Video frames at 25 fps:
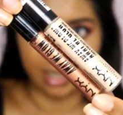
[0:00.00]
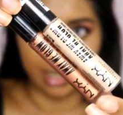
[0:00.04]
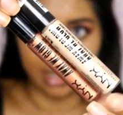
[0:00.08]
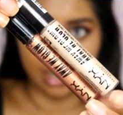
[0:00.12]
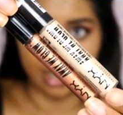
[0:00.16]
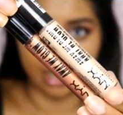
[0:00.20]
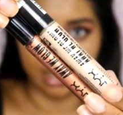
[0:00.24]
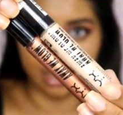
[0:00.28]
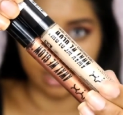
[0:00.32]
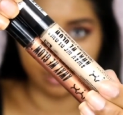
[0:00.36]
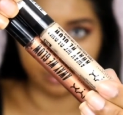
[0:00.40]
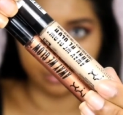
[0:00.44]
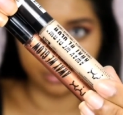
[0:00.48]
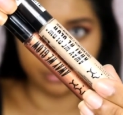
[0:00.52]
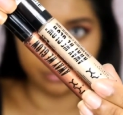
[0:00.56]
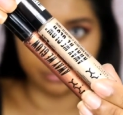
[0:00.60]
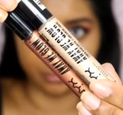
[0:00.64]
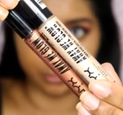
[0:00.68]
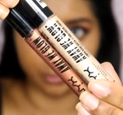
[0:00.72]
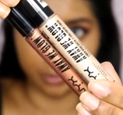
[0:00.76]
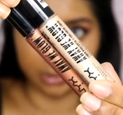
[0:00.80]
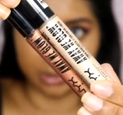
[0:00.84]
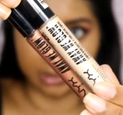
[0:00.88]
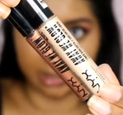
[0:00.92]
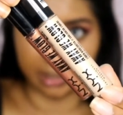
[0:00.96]
And number
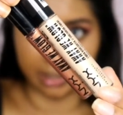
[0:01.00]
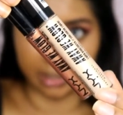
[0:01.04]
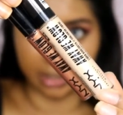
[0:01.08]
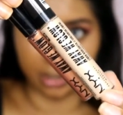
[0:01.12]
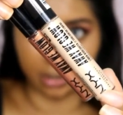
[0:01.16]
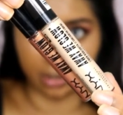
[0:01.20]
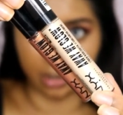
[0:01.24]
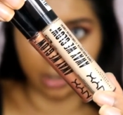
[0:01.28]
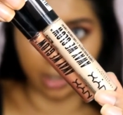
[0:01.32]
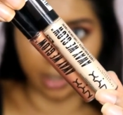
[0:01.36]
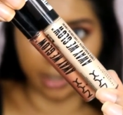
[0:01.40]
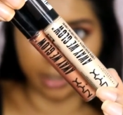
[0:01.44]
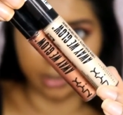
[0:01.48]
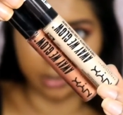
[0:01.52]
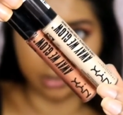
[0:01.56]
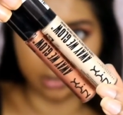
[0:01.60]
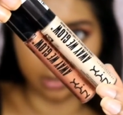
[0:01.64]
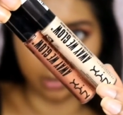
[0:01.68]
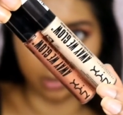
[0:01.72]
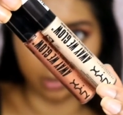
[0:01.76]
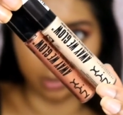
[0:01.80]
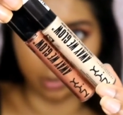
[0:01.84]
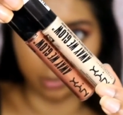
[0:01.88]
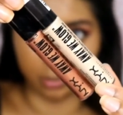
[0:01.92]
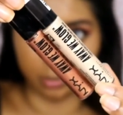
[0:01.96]
4 is like a light
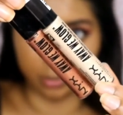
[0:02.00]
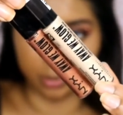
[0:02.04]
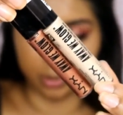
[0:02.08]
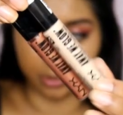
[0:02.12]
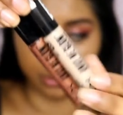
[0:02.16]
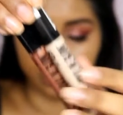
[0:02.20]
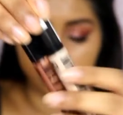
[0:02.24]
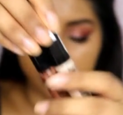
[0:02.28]
golden